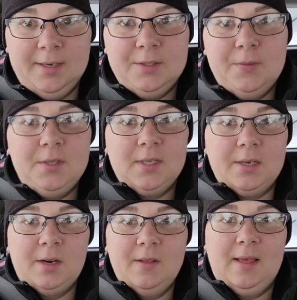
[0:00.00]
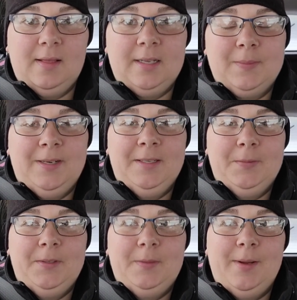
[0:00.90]
so we just got done at that last place.
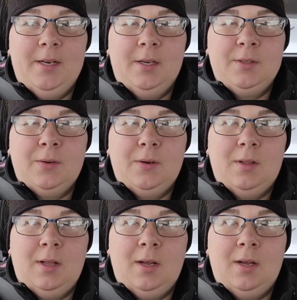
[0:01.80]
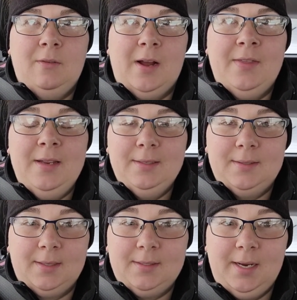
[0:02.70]
We spent a total of, I think,
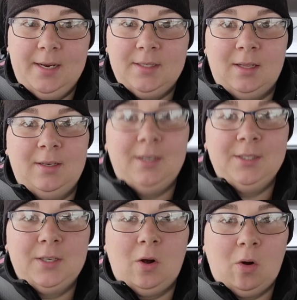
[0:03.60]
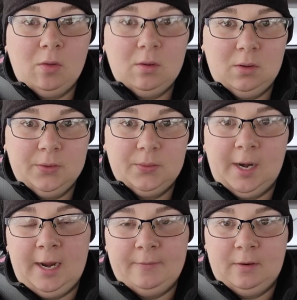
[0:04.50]
$68. All the clothes were
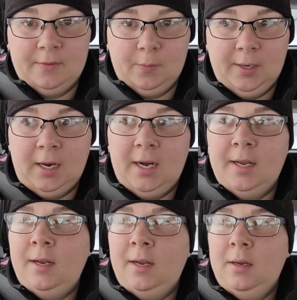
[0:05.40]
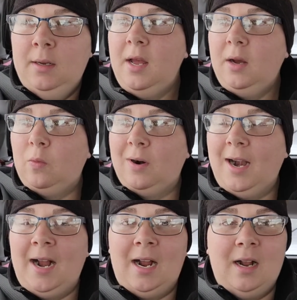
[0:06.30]
half off that we got. We're
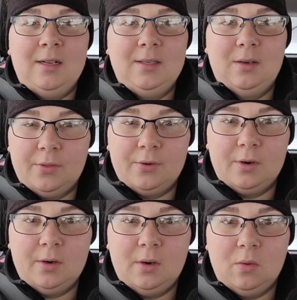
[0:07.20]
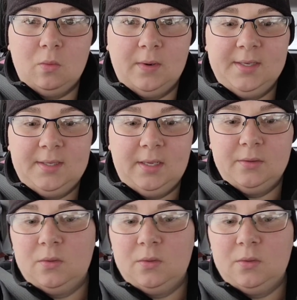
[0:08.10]
at the third resale